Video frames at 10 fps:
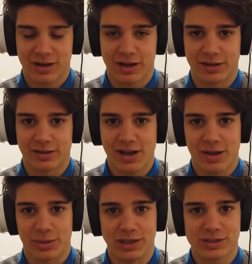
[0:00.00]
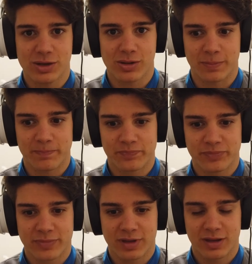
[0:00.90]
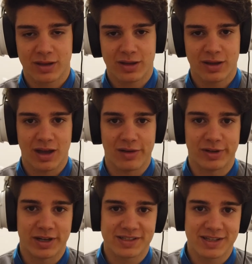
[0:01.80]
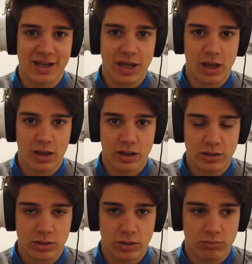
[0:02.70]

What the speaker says: And yeah, that's all. Have a nice day, and